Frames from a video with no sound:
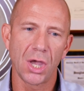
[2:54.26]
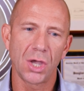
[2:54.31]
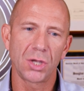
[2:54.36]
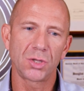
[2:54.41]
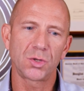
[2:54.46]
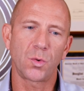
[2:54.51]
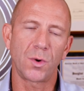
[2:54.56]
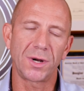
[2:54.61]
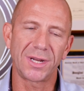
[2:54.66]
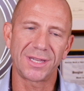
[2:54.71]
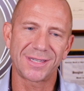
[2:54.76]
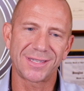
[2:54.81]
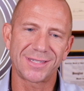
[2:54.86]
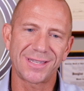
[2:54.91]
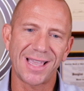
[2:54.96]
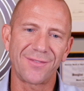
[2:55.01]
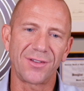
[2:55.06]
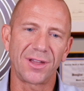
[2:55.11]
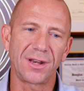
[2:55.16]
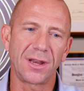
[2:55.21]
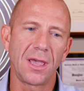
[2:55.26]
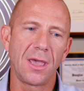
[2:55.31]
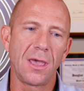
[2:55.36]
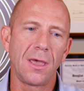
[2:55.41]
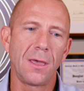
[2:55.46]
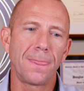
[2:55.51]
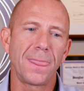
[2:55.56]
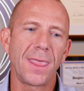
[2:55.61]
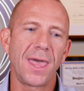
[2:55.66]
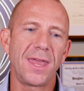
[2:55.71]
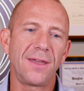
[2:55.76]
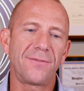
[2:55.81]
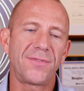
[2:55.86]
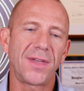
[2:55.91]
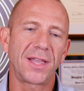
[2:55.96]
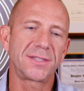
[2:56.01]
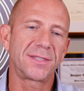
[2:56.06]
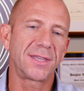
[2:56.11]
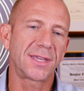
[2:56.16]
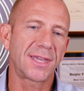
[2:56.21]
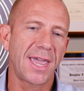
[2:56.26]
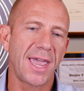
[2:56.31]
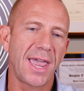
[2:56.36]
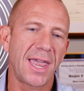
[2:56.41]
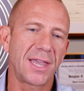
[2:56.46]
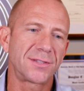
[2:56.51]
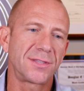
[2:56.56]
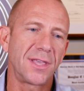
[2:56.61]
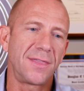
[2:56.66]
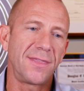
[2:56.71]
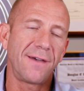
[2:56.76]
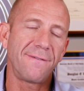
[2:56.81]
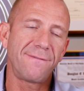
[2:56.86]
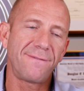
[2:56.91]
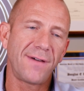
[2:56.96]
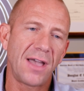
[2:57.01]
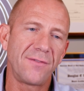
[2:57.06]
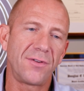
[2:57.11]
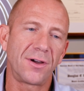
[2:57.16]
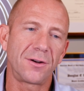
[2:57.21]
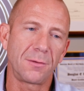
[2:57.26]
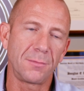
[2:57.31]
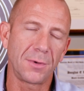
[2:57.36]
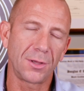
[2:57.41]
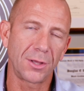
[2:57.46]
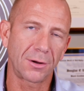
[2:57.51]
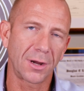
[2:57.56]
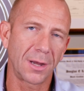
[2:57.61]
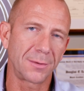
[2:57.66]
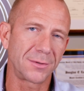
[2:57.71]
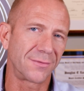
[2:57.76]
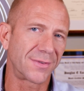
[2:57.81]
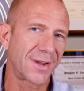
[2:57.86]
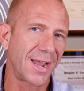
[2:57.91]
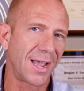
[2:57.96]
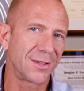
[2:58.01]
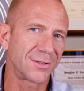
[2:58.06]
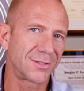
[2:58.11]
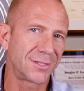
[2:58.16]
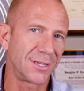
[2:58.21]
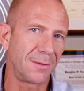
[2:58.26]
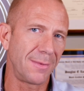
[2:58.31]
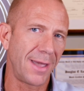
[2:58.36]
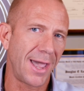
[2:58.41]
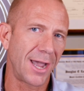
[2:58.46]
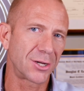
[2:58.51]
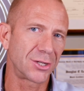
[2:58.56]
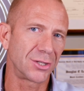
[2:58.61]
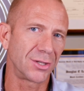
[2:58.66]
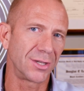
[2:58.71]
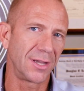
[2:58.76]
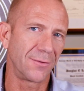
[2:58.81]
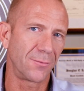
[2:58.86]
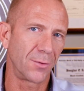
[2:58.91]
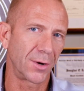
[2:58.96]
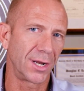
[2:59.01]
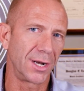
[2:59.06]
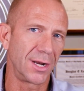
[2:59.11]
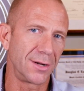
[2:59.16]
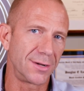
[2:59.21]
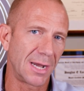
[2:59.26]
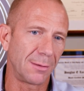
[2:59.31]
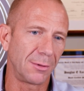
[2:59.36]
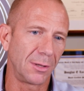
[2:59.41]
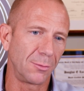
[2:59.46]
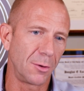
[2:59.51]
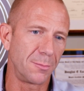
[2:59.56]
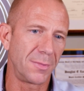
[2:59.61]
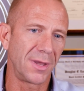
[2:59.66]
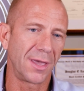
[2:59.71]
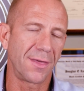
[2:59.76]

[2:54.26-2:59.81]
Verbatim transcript: 27. And if that's the case, then that 500 milligrams of calcium actually, if we're going to double it, would be